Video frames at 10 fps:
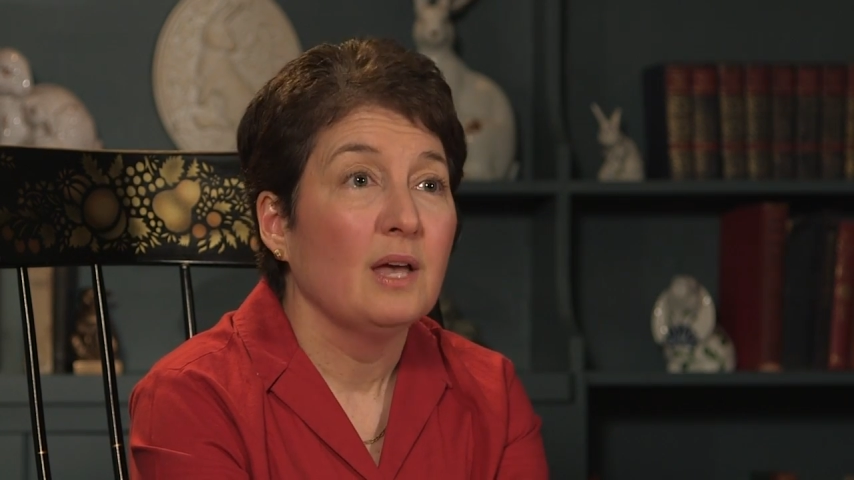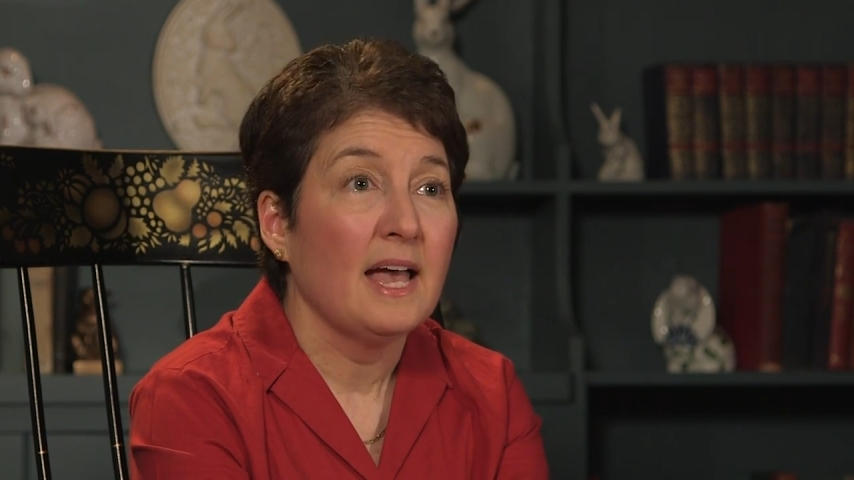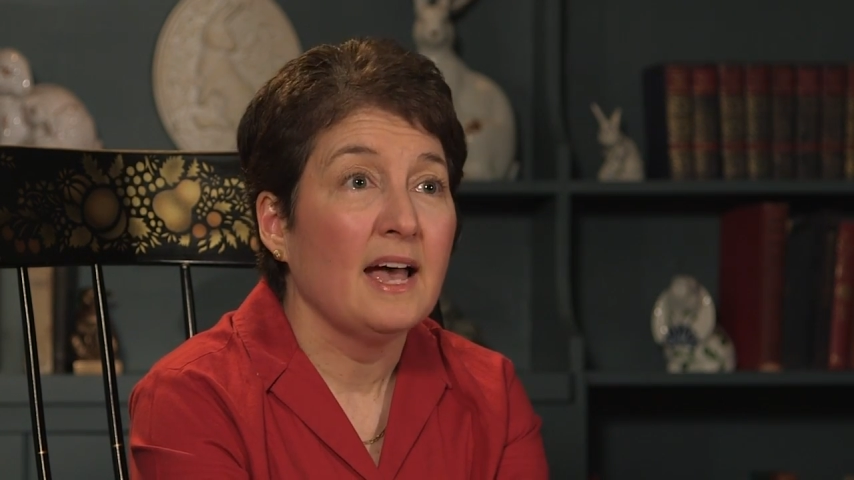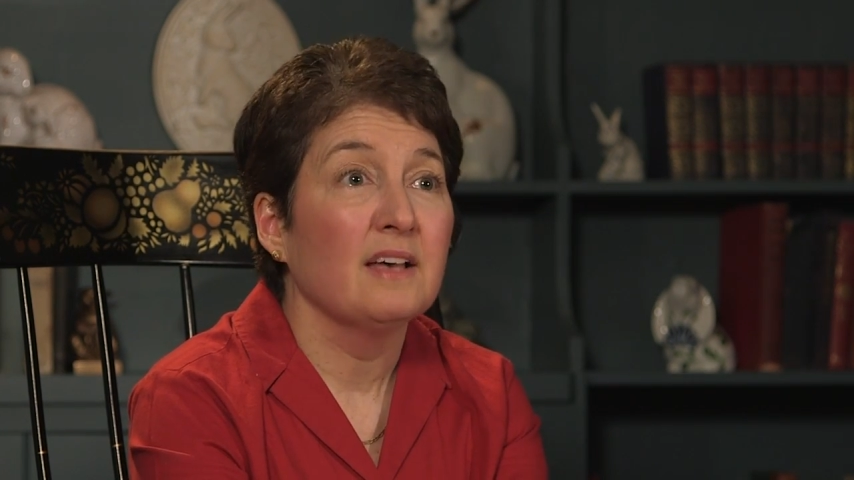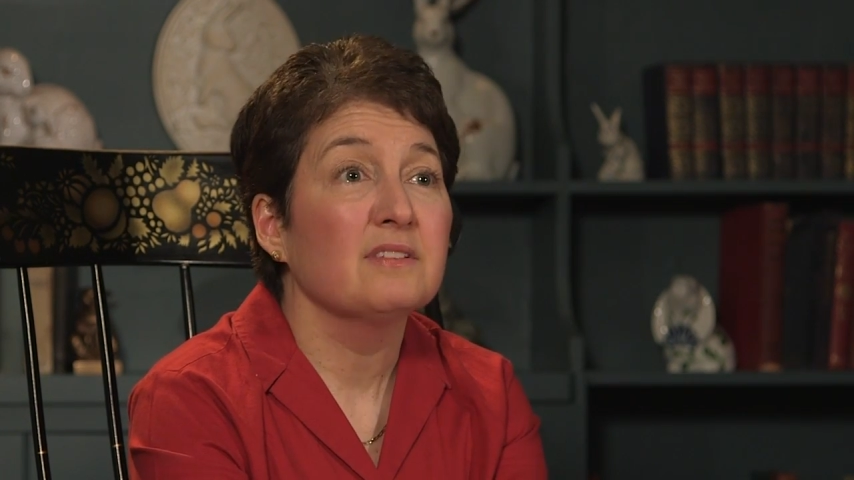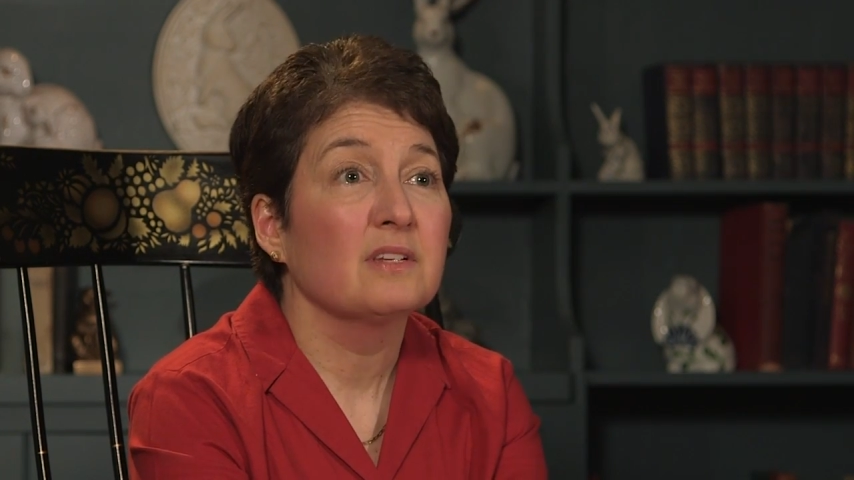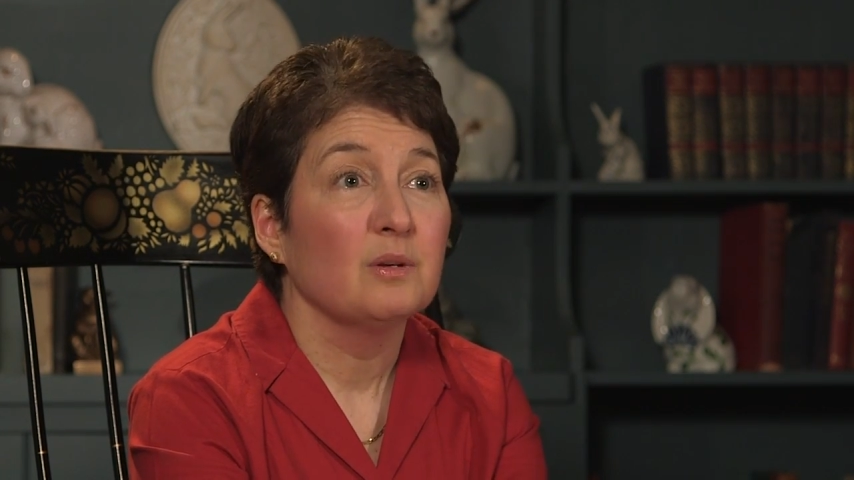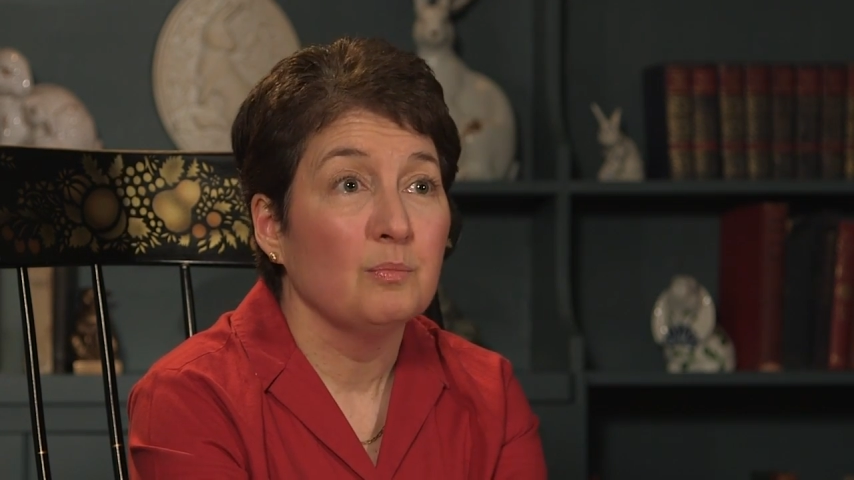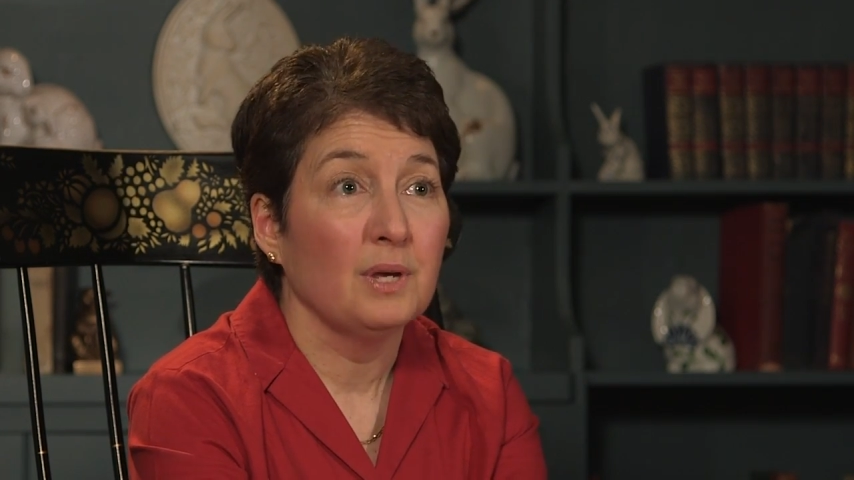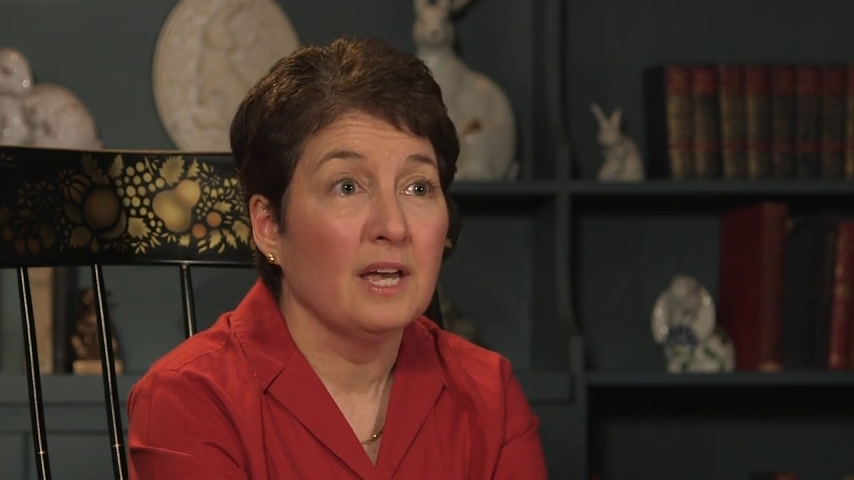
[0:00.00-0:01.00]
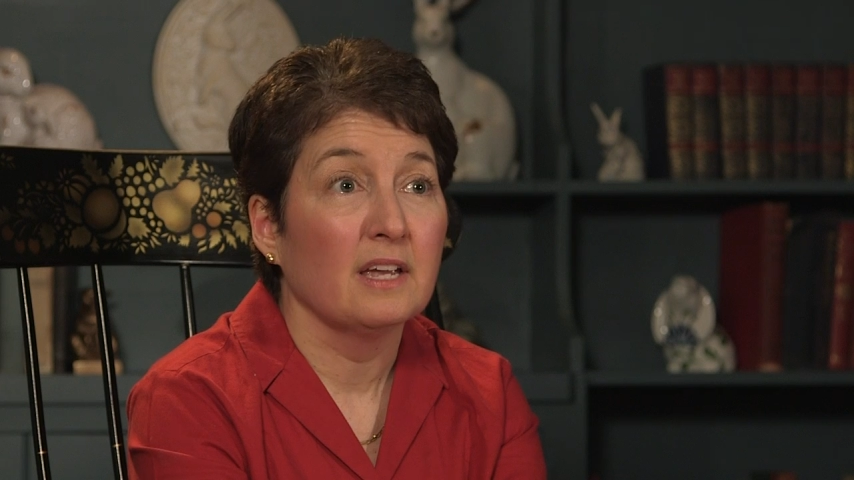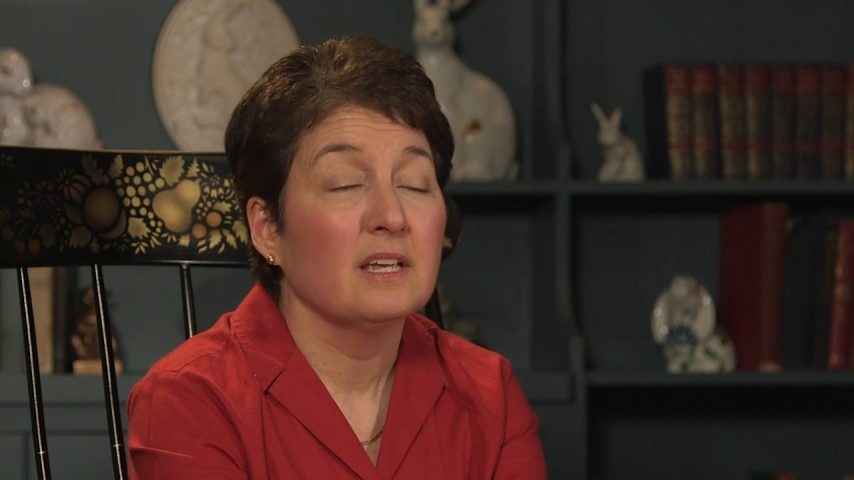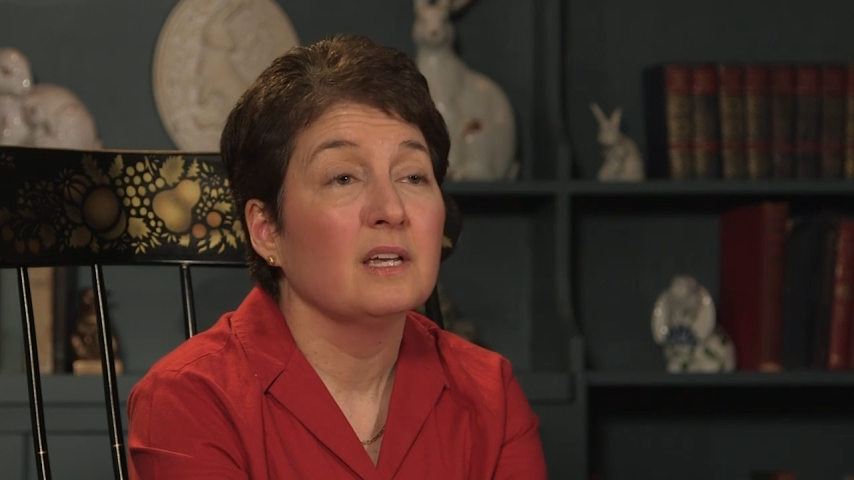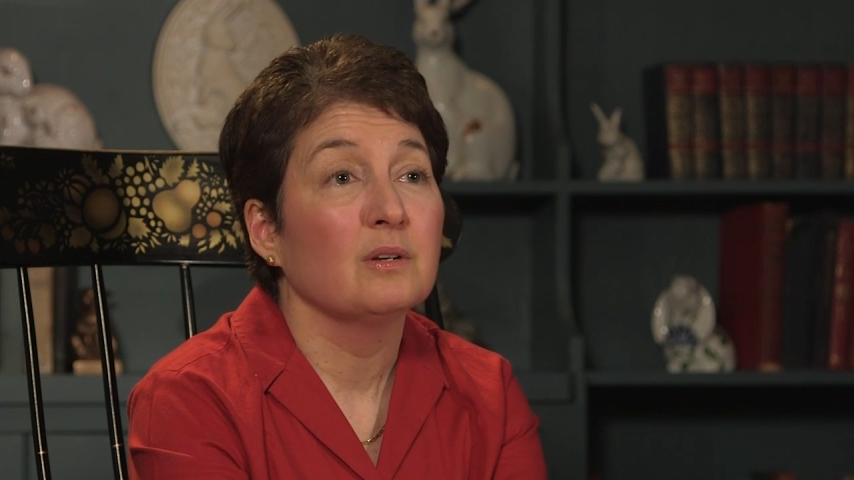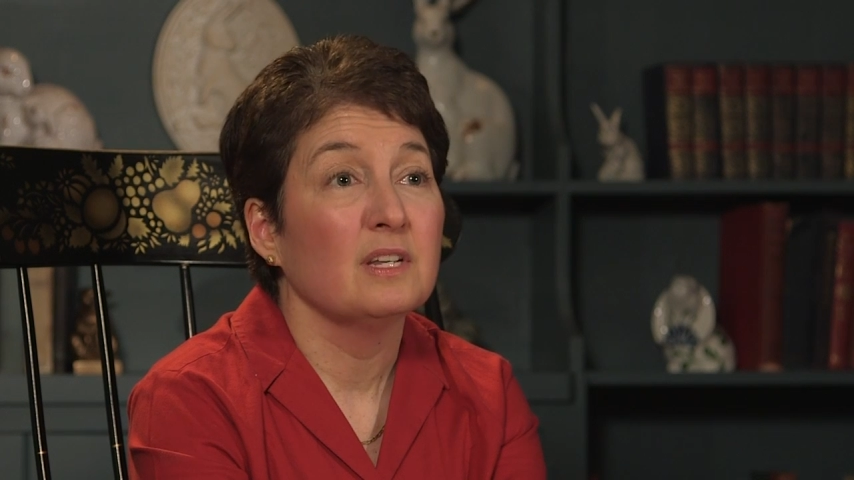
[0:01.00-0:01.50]
ask,
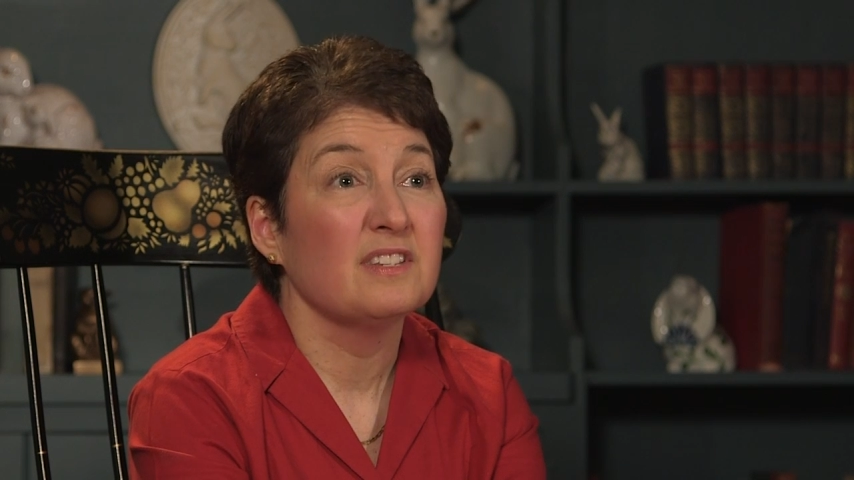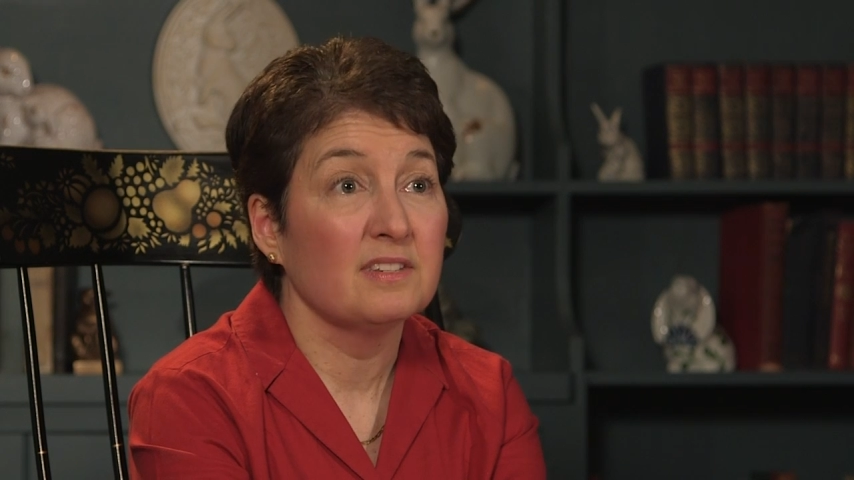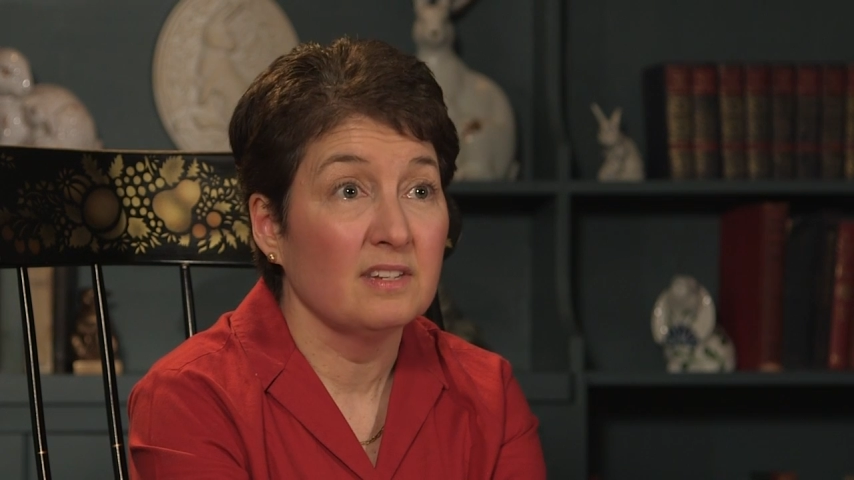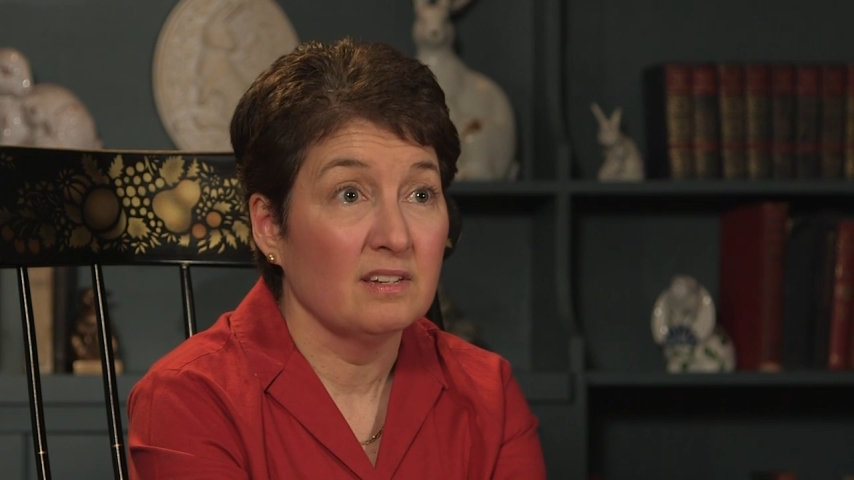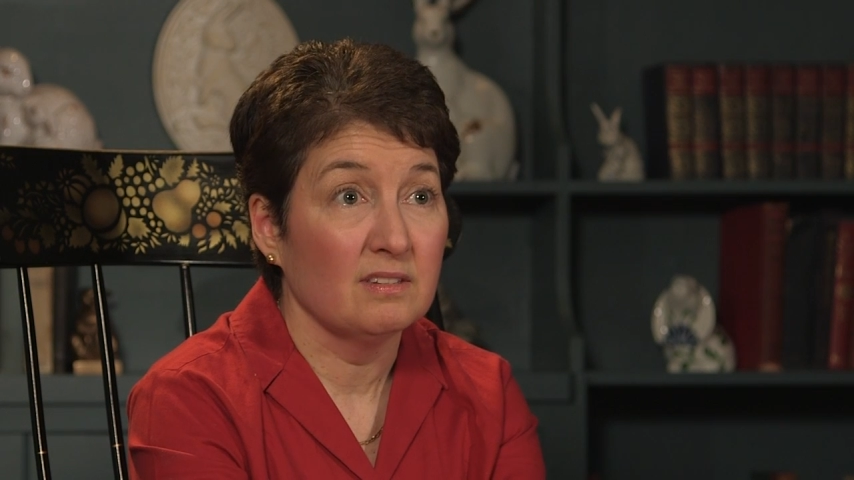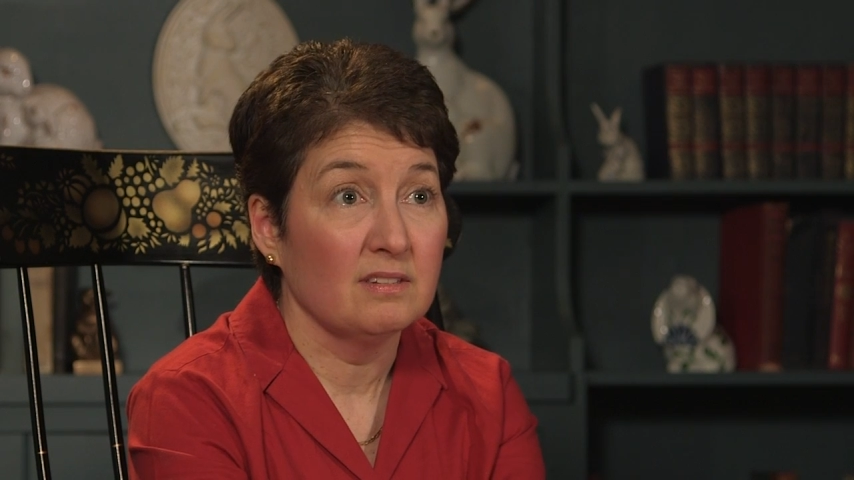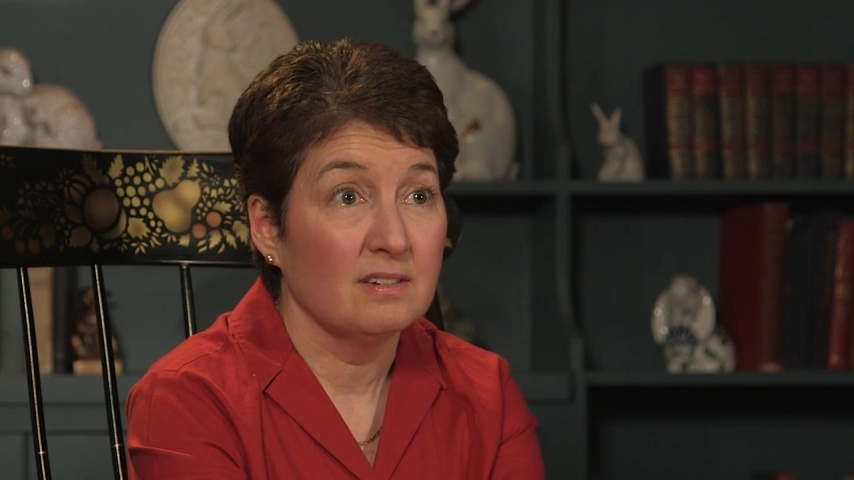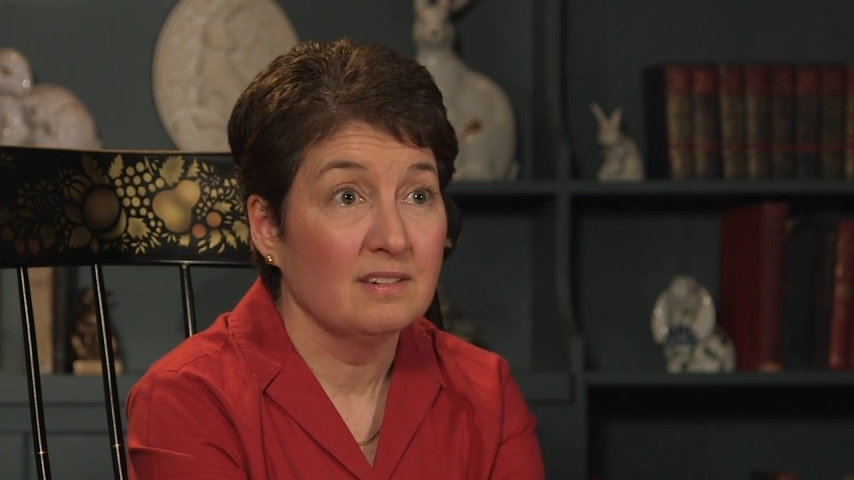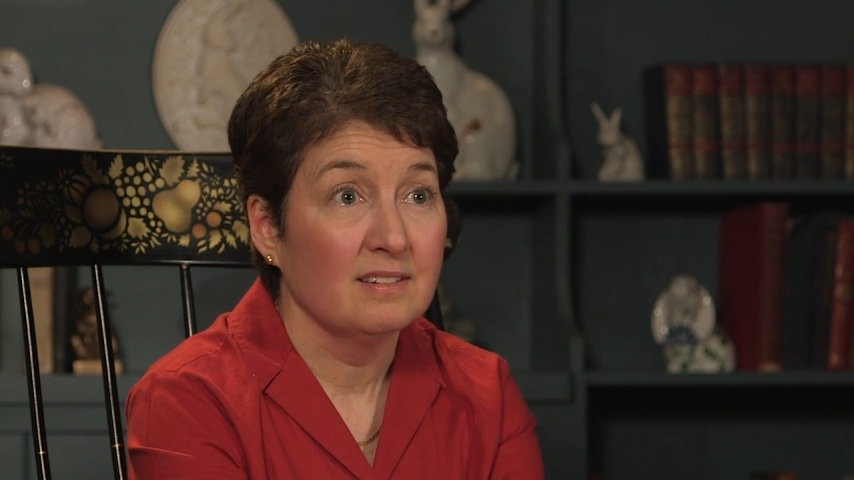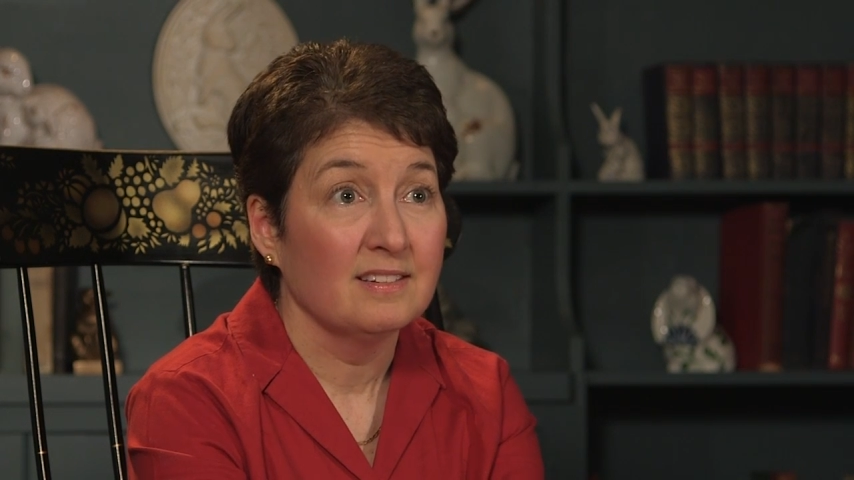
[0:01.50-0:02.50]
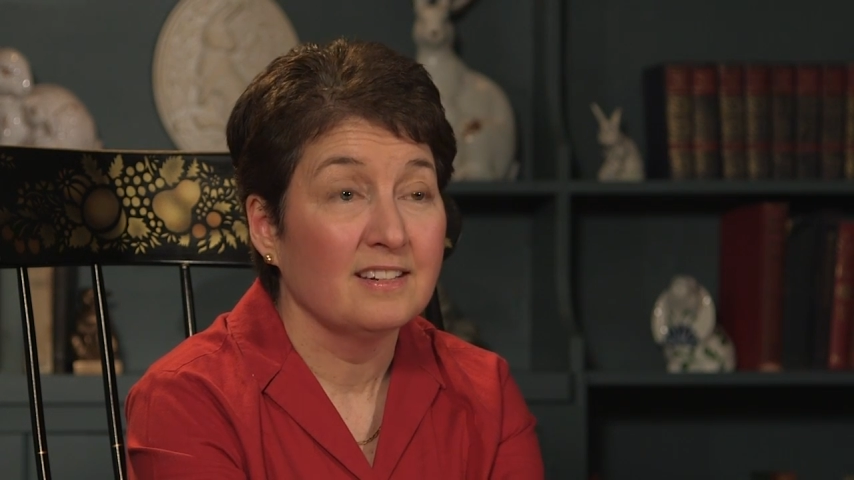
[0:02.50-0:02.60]
beg, and insist